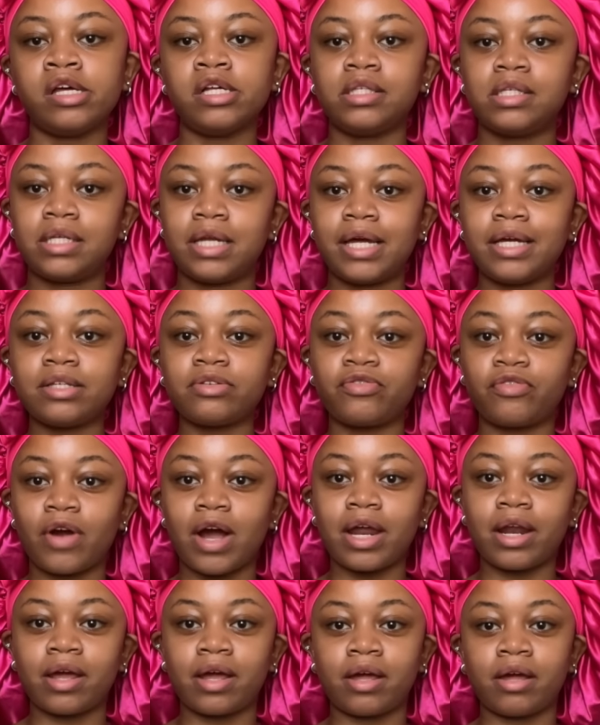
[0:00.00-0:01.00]
Today is
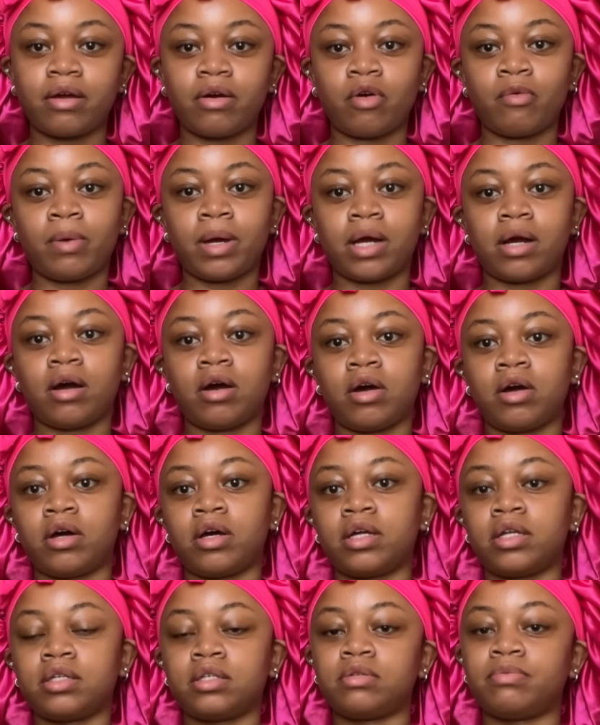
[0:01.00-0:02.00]
Friday. Oh my
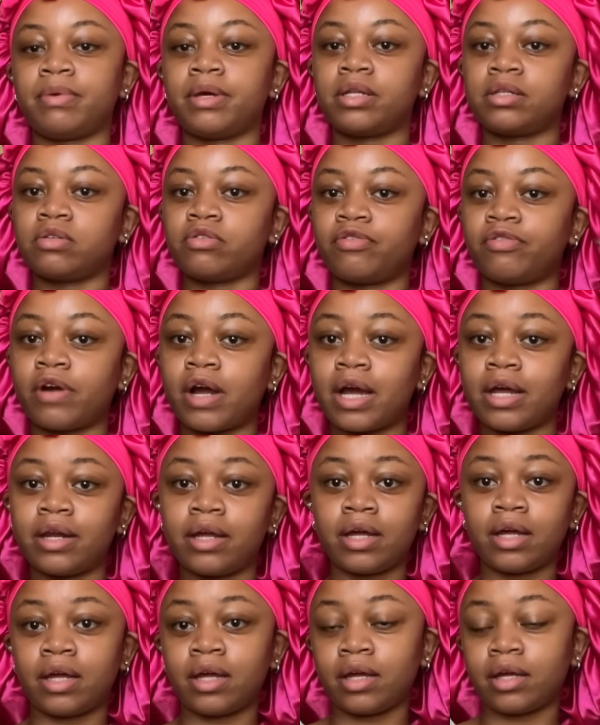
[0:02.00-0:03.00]
God, made it to
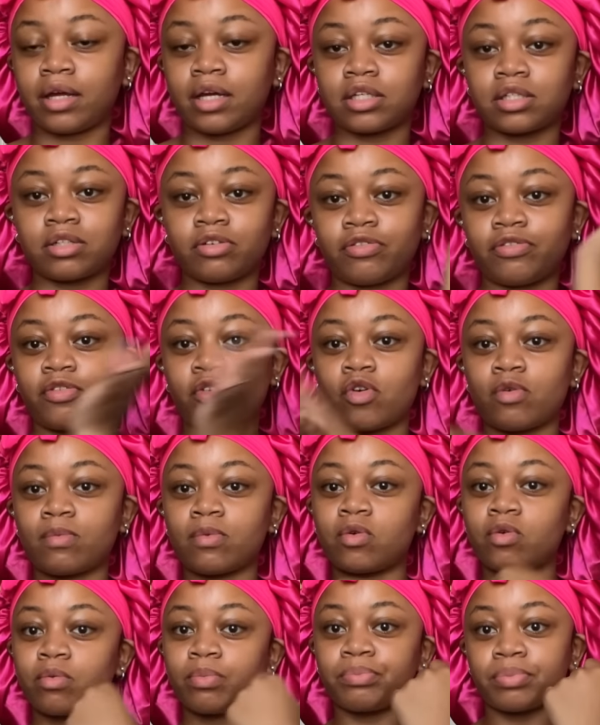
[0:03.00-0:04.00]
Friday. you
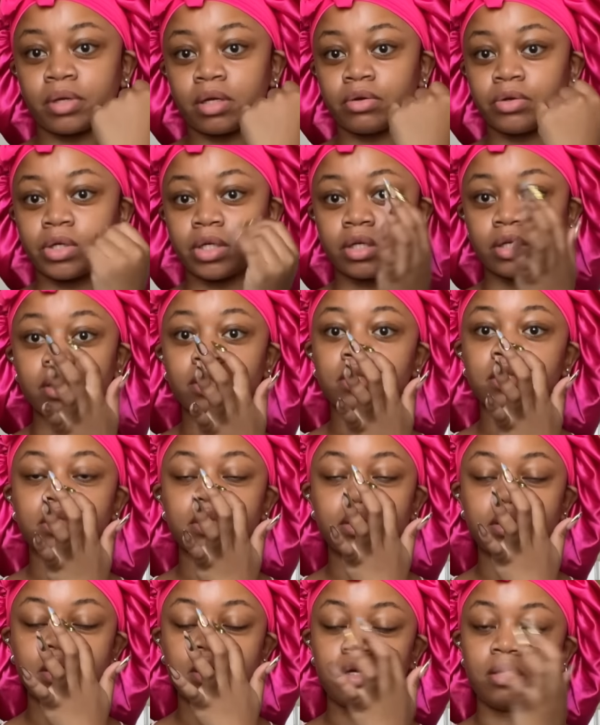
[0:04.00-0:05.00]
formal period.
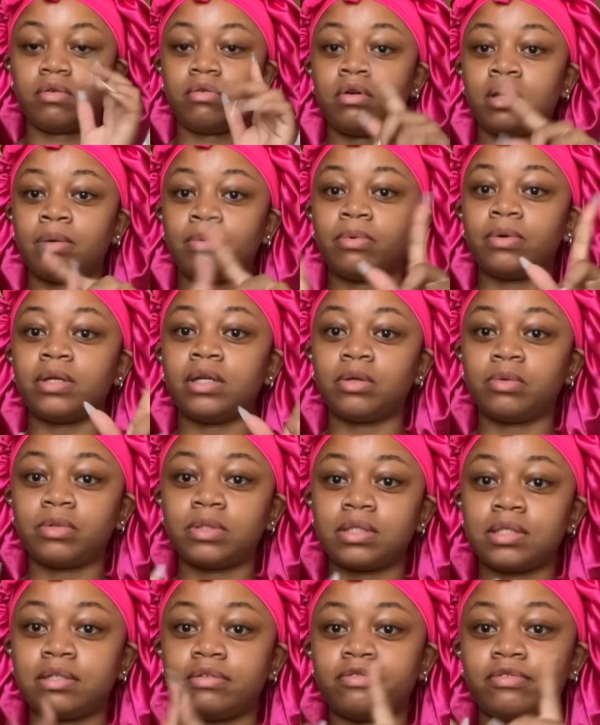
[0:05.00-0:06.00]
We have one night
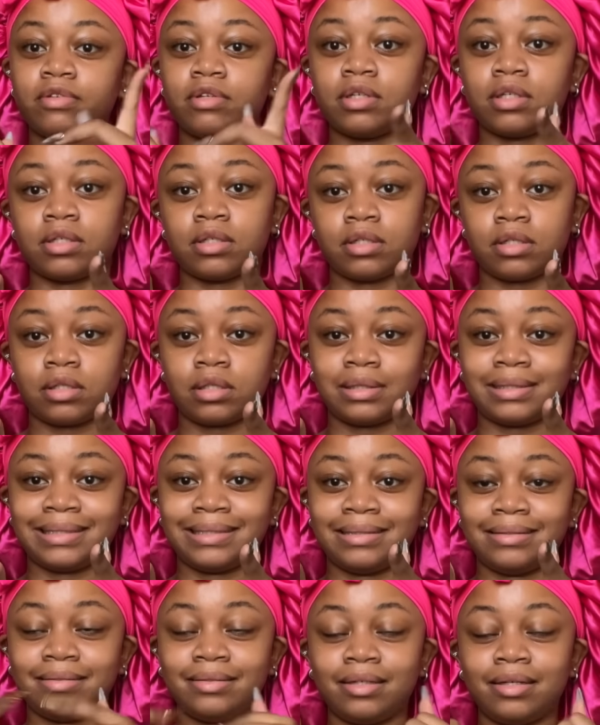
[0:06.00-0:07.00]
with TV.
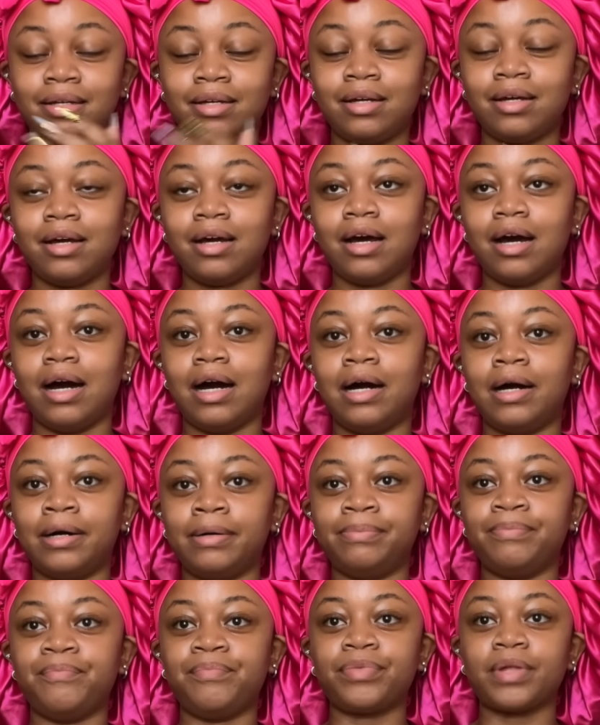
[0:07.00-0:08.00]

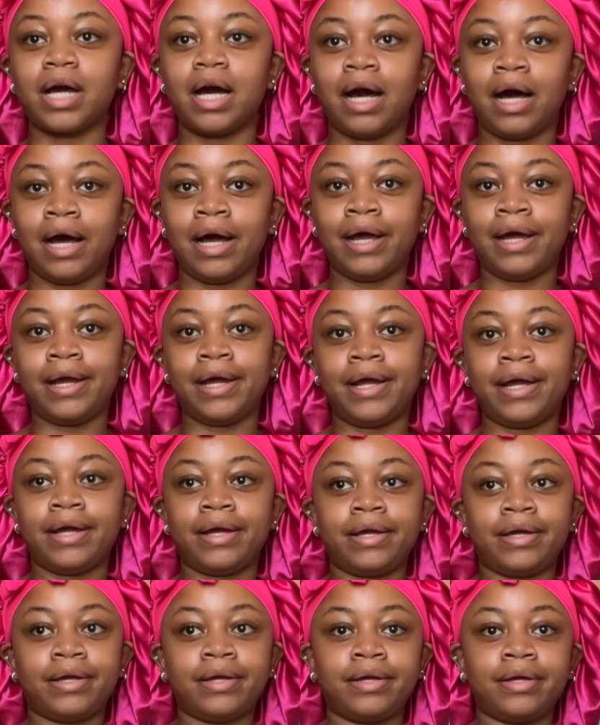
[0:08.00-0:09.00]
Um, I.